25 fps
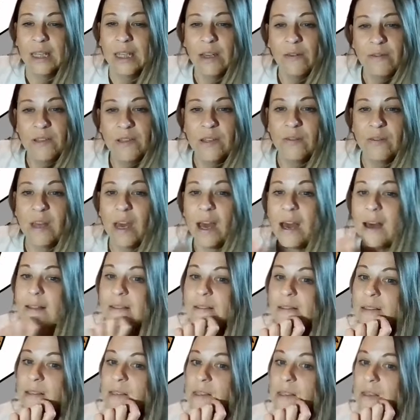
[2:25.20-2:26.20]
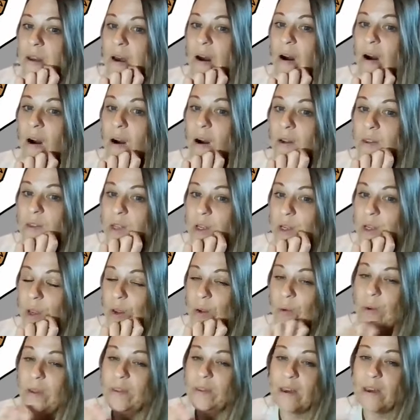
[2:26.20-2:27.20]
The gifts of the hands are to
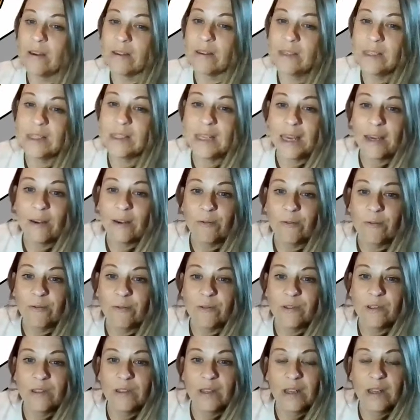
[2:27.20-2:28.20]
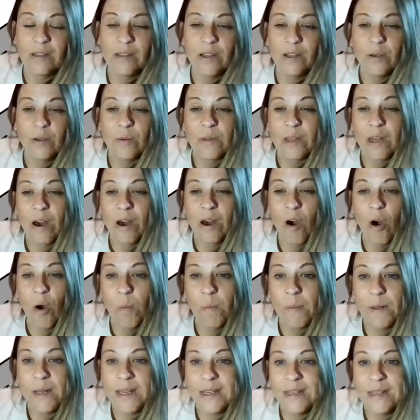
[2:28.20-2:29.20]
do with our skills, they're to do with our
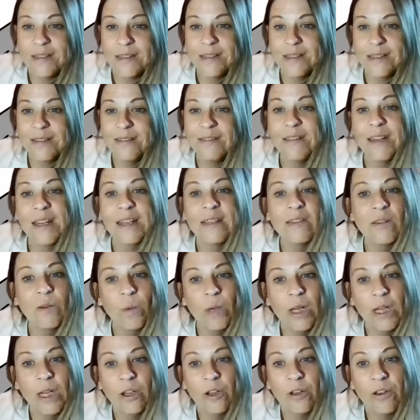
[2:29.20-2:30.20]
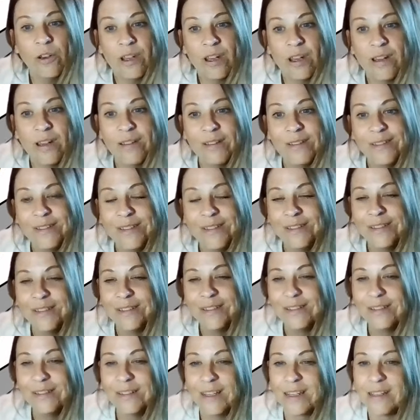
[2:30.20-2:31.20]
hobbies, things that we're good at,
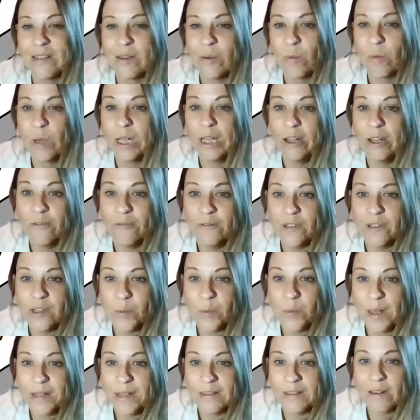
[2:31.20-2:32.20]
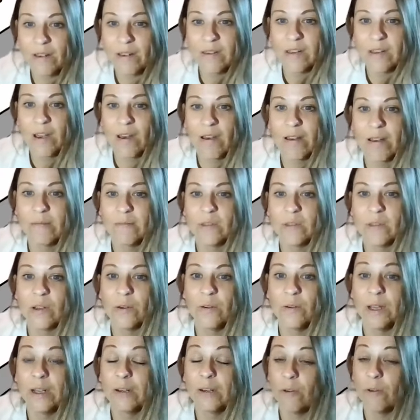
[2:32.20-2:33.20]
things that we love to spend our time
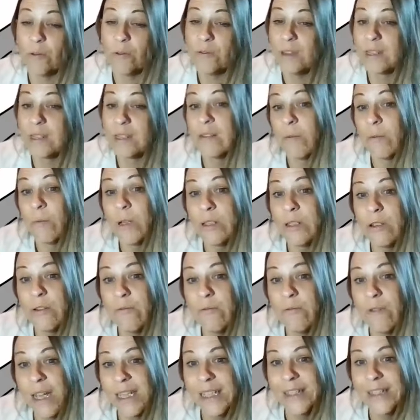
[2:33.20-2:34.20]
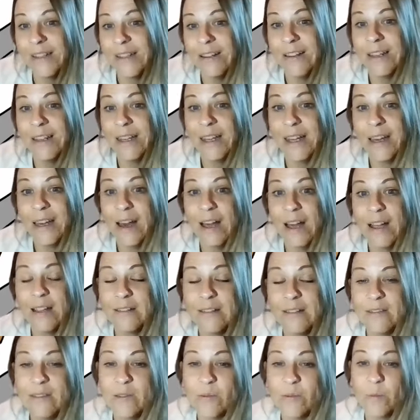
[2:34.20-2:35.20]
doing, or things that we do regularly
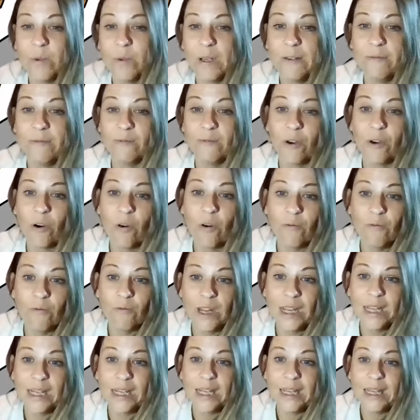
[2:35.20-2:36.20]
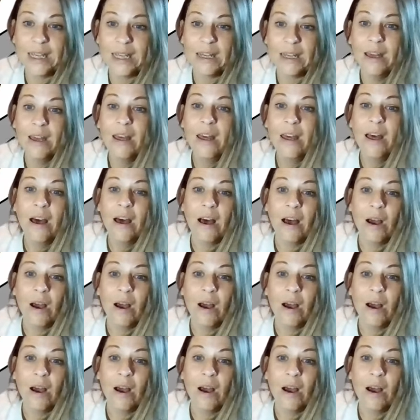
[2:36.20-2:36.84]
and we've got really